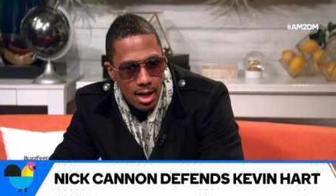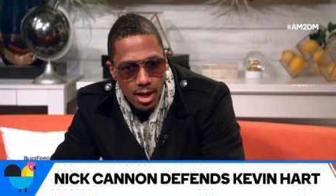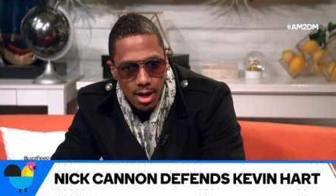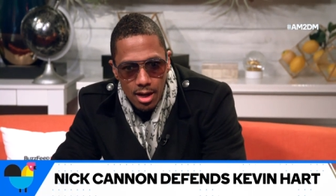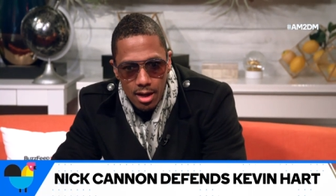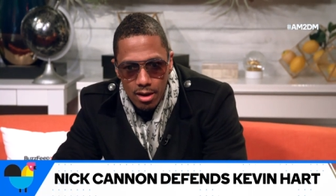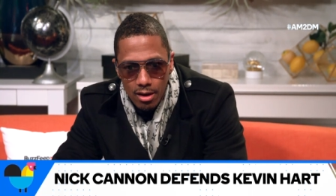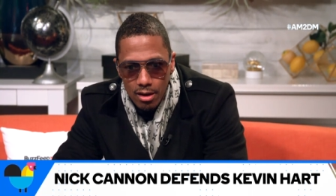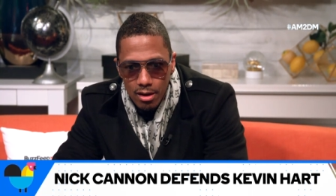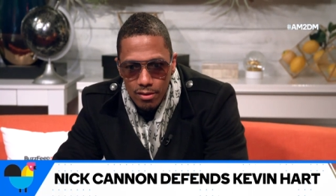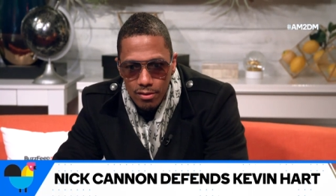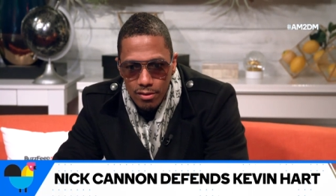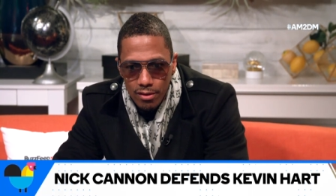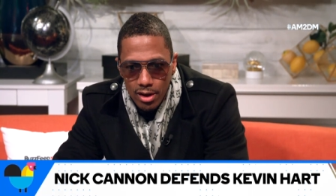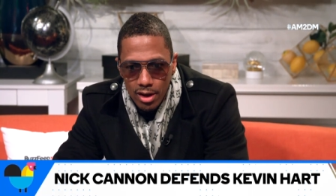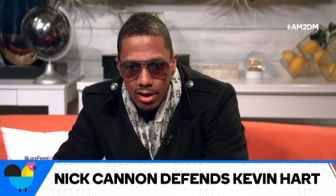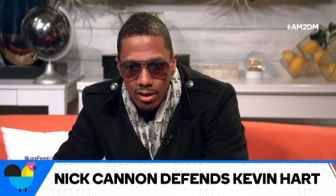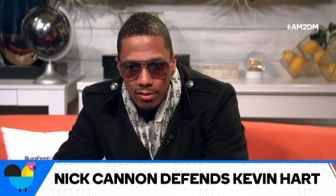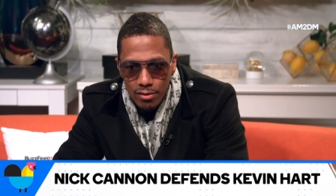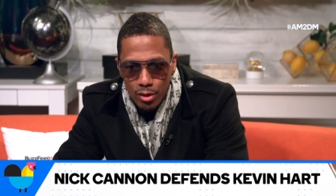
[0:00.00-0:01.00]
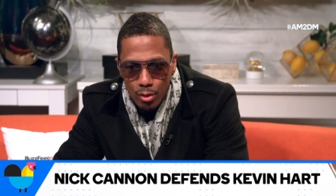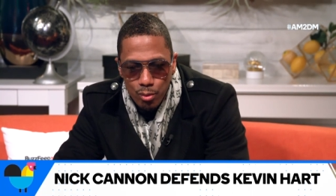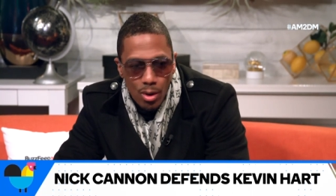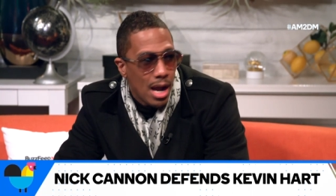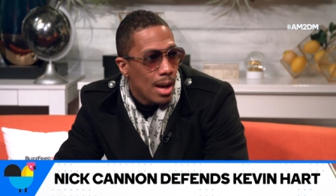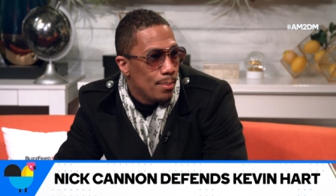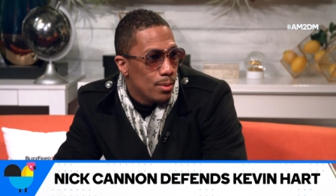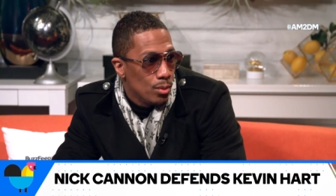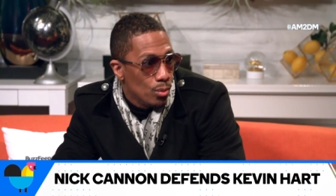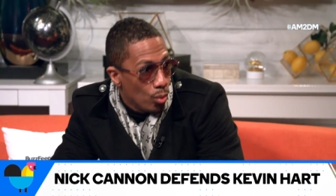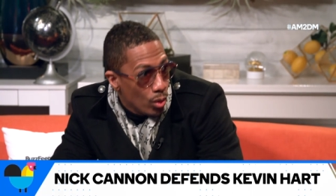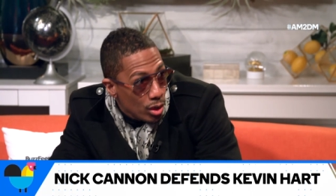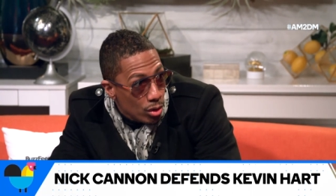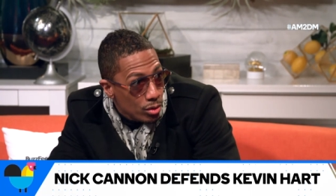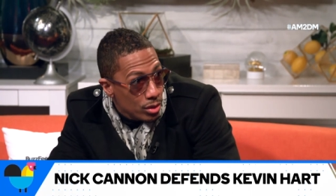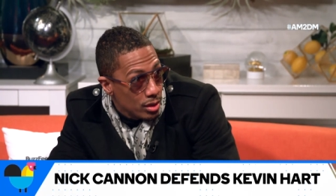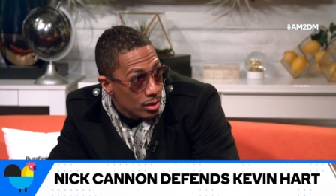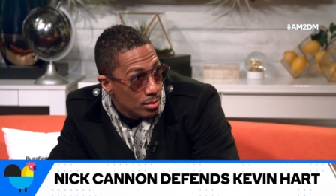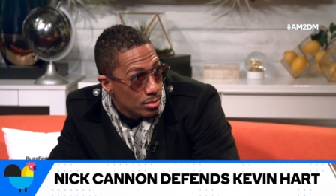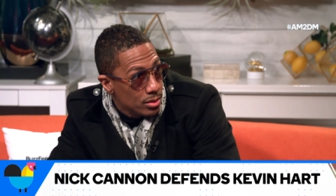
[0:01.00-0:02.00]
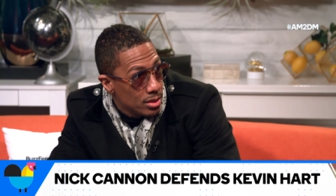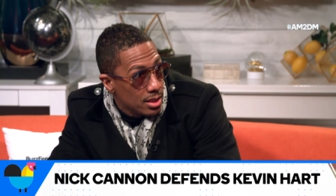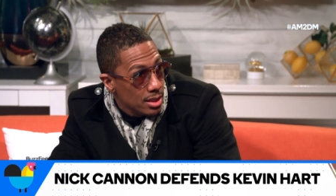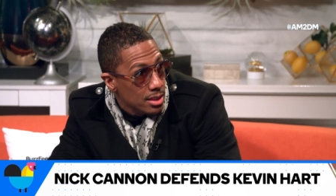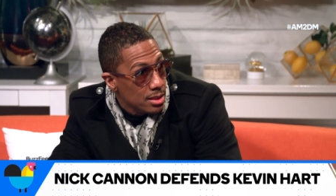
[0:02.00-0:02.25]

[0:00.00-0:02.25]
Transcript: of the Robin Williams,